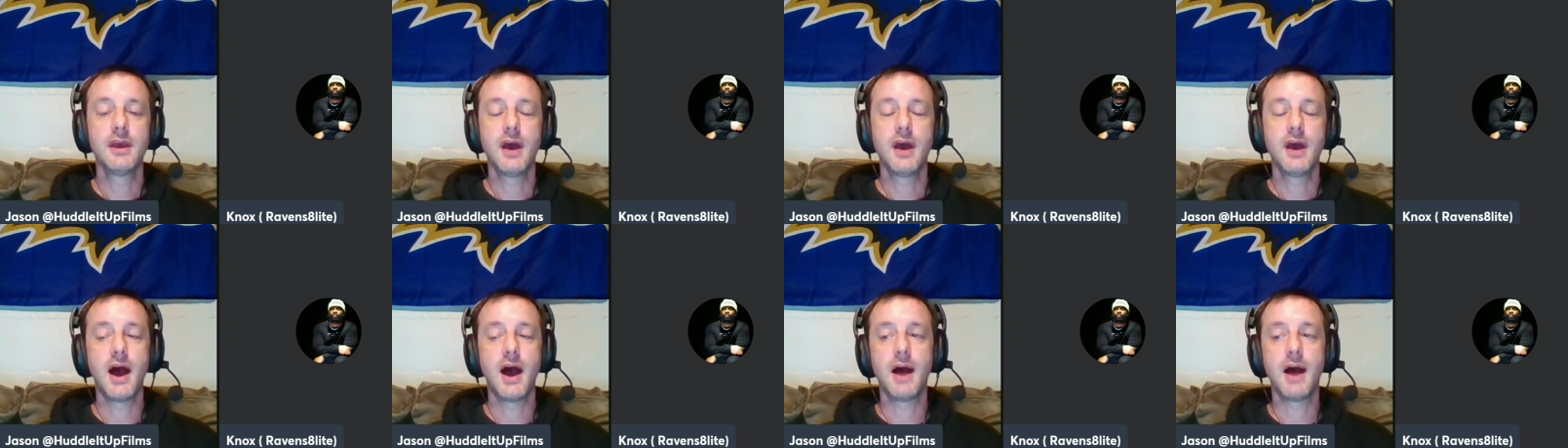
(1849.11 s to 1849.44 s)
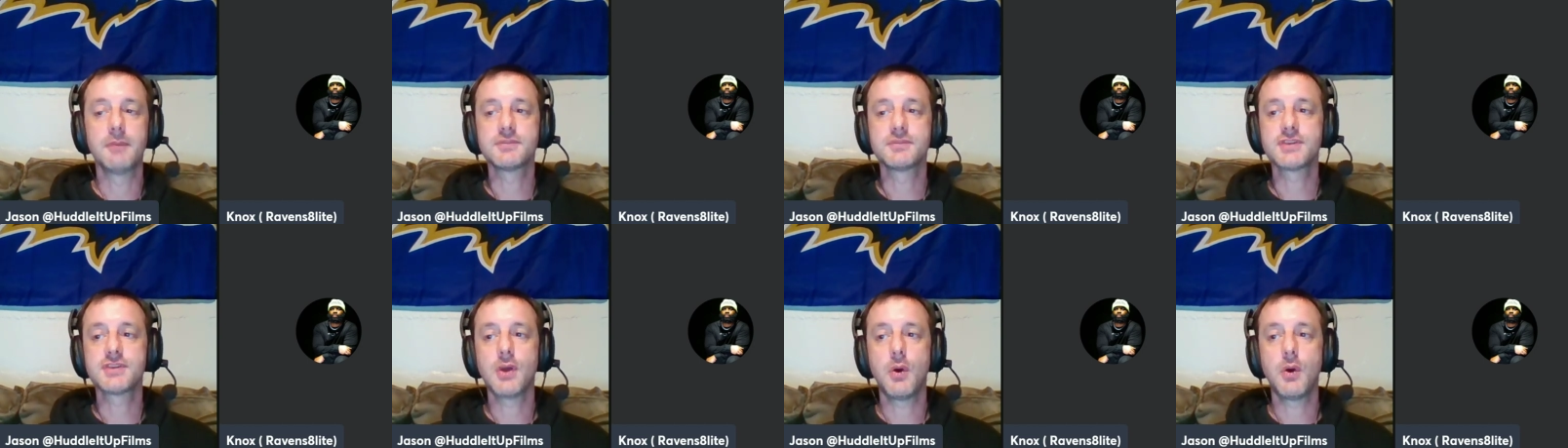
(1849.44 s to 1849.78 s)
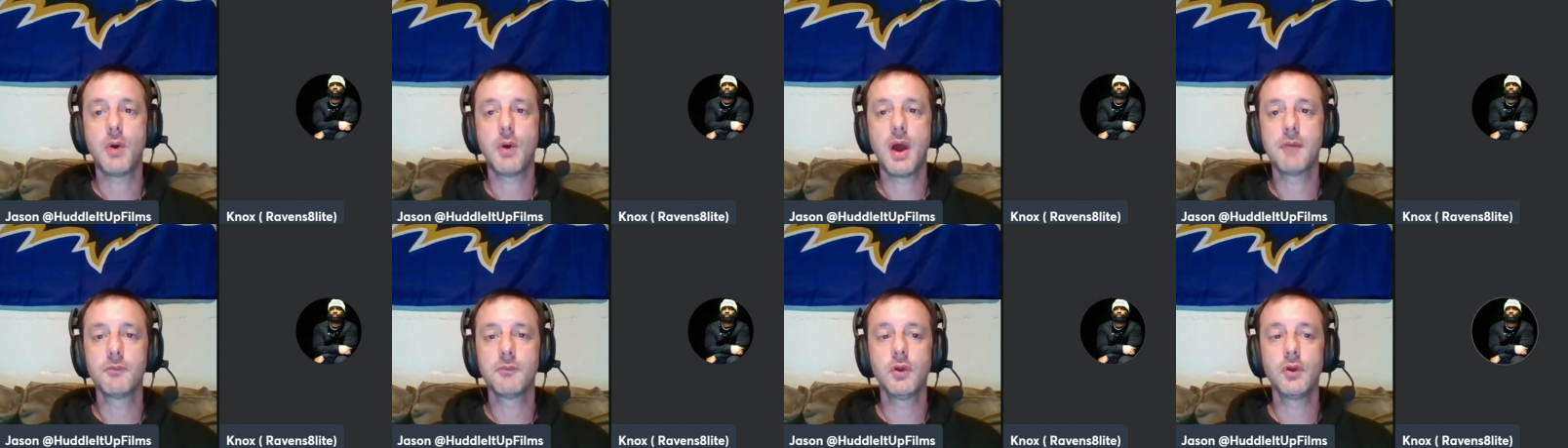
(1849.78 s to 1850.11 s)
Um, so
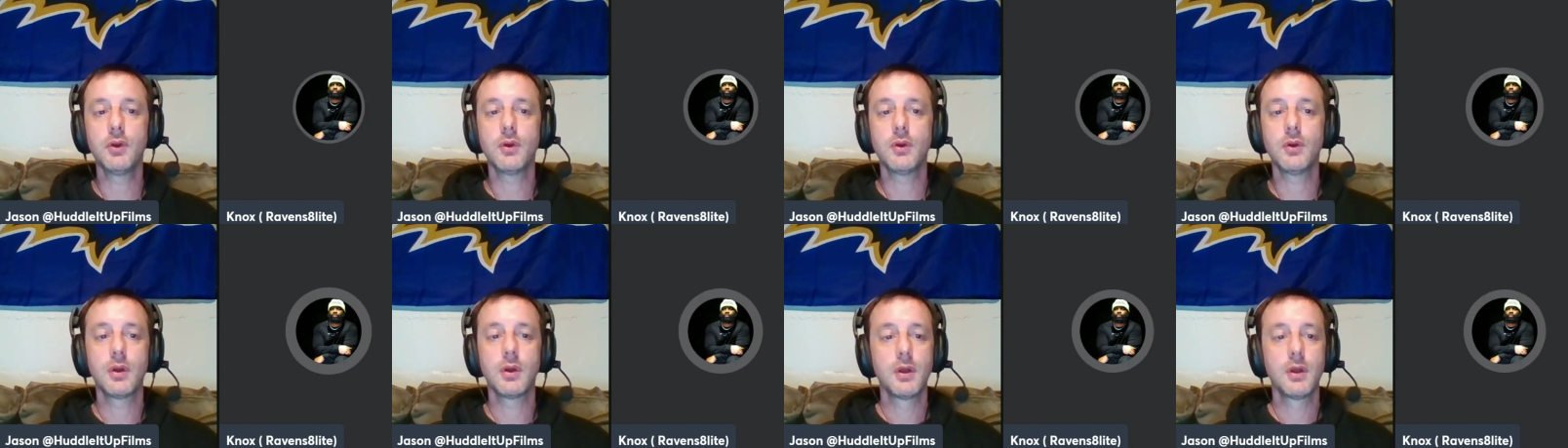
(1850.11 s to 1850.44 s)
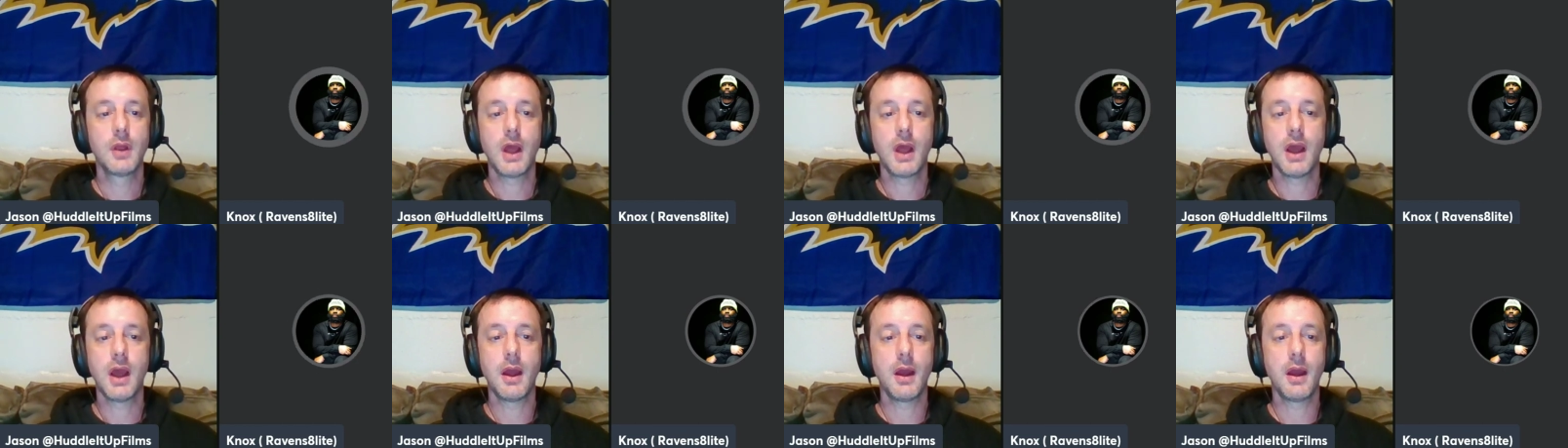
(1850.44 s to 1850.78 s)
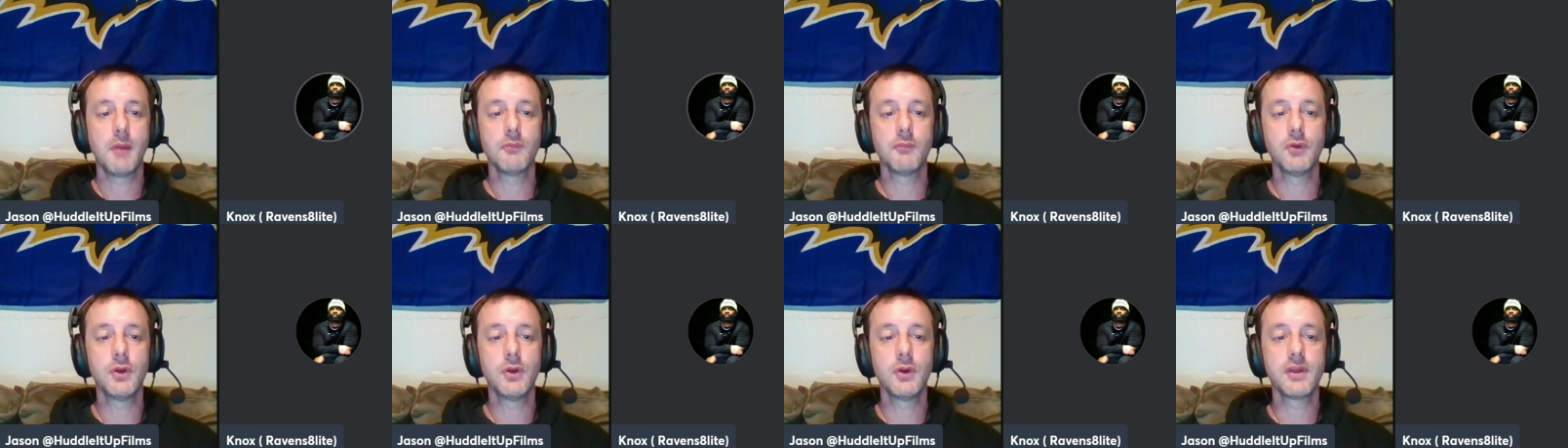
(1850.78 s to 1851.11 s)
I'm exactly, rooting,
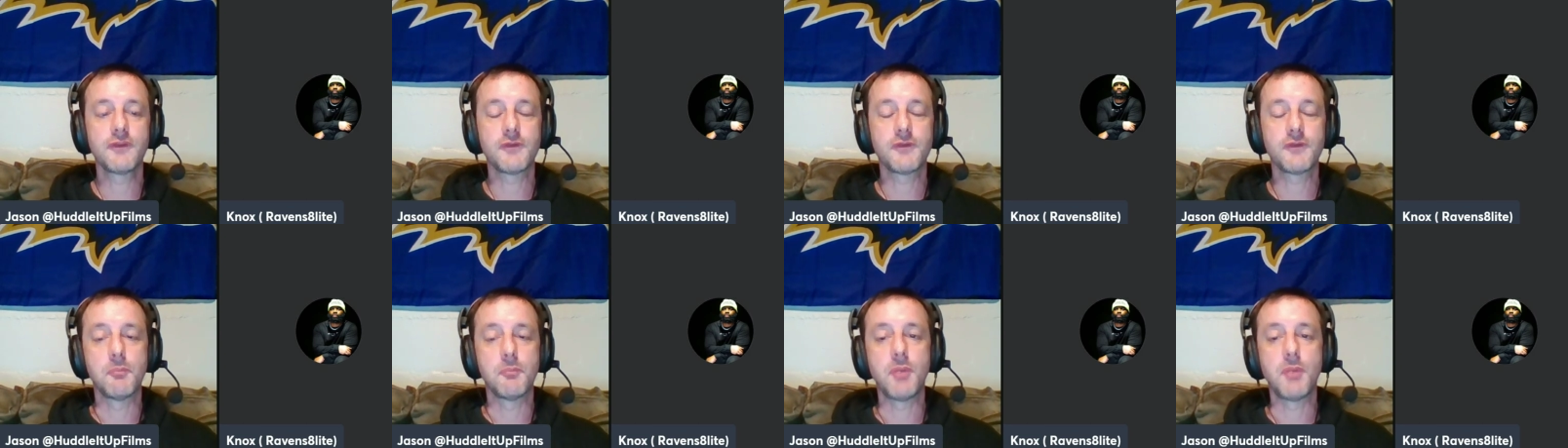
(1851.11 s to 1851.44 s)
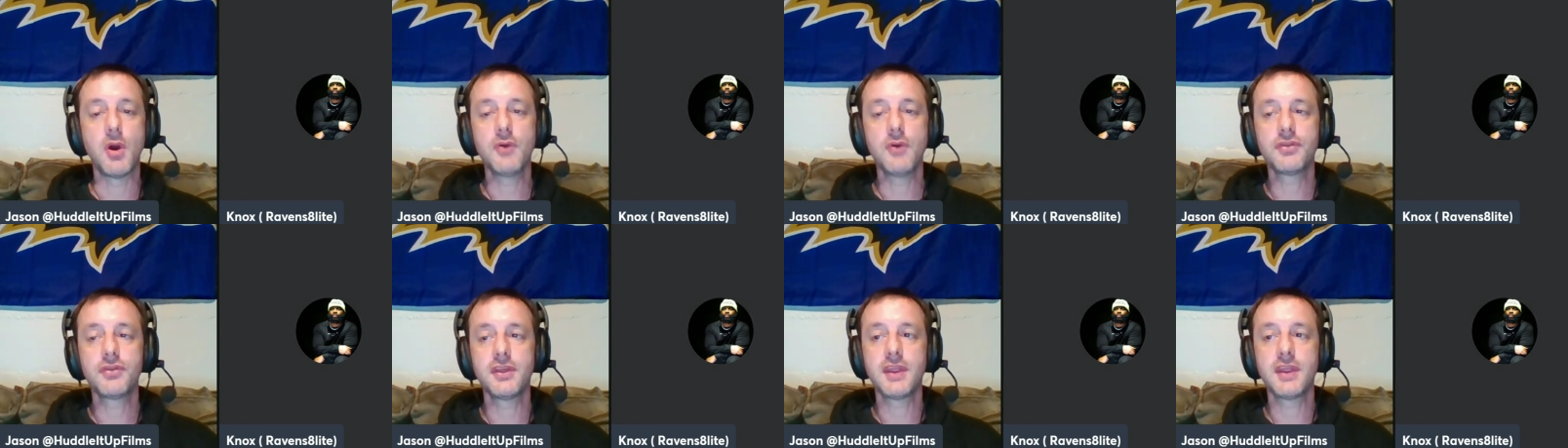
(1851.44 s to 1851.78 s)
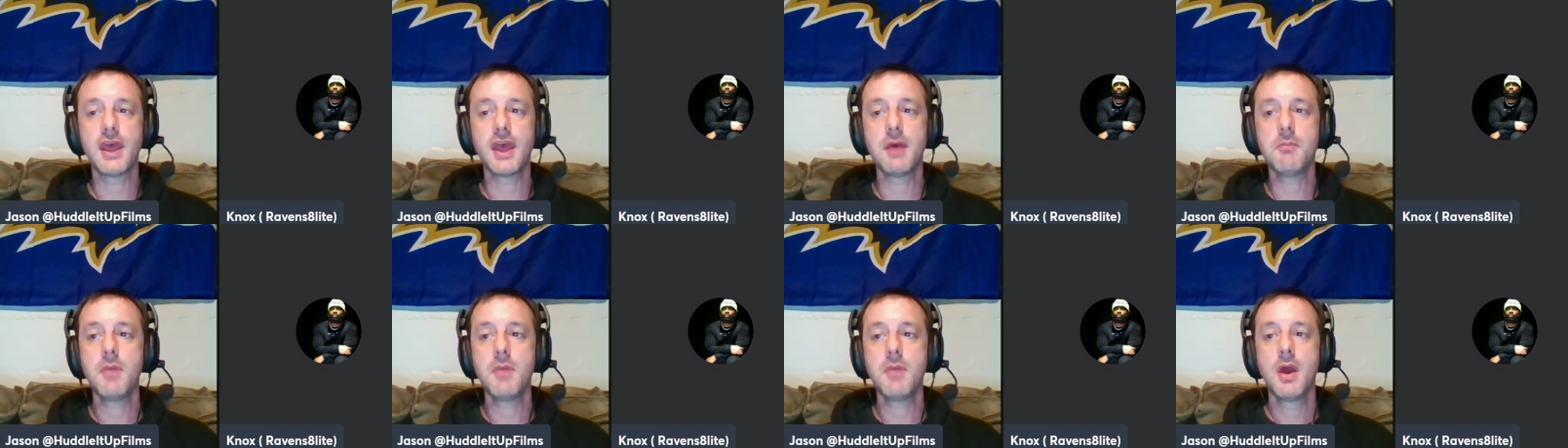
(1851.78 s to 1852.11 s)
I'm rooting for both of
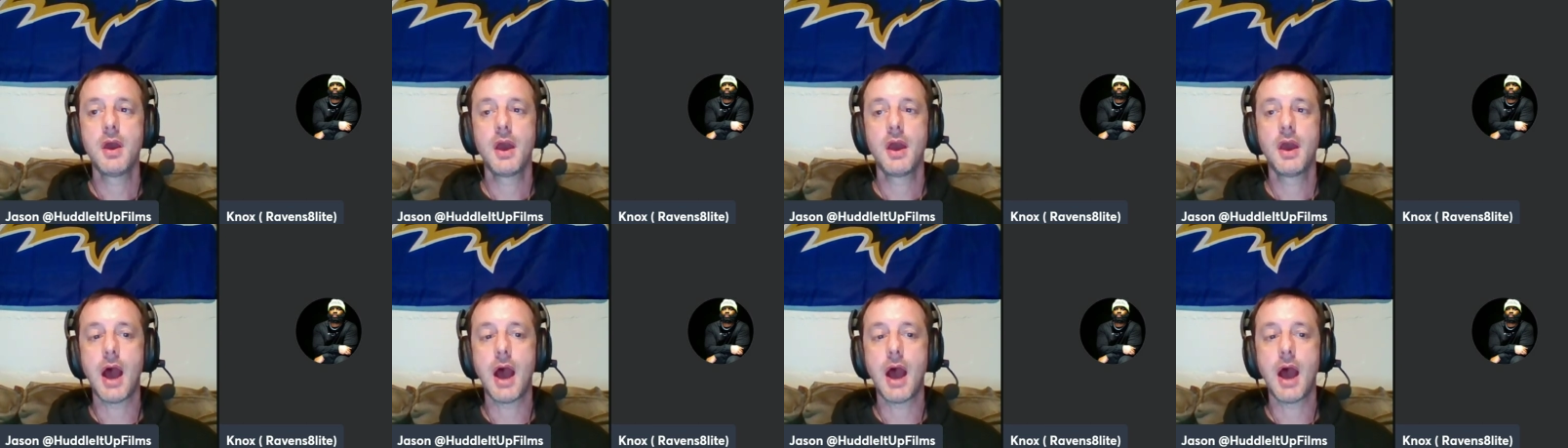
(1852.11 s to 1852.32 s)
them.